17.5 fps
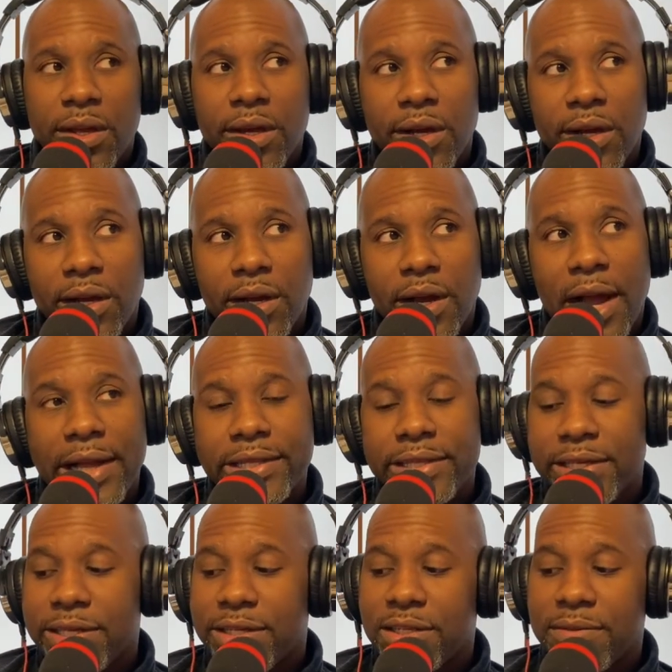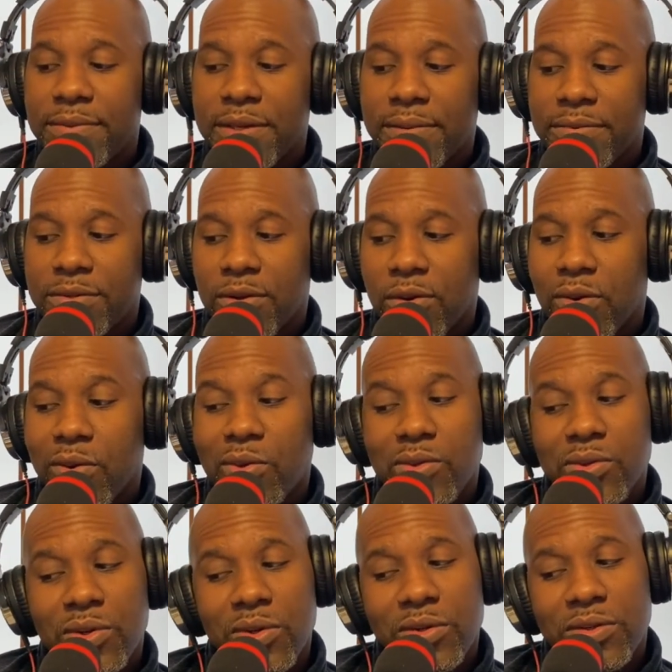ideally be able to
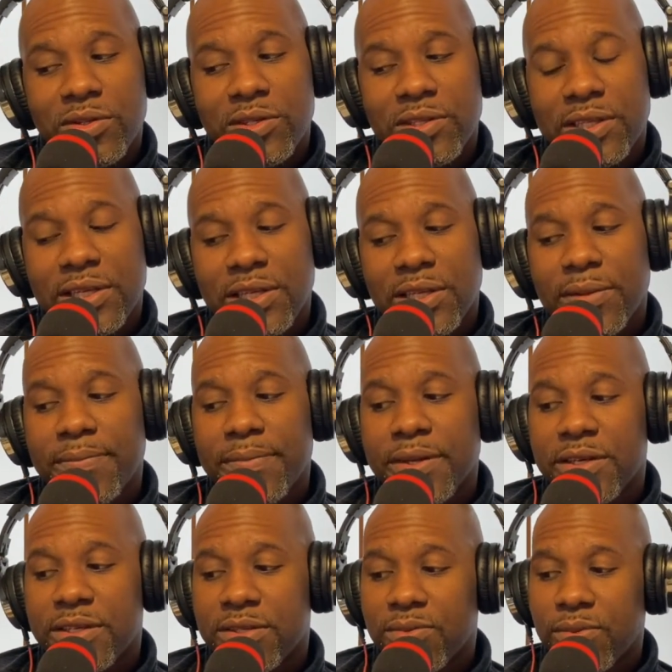hold on to the Olympics,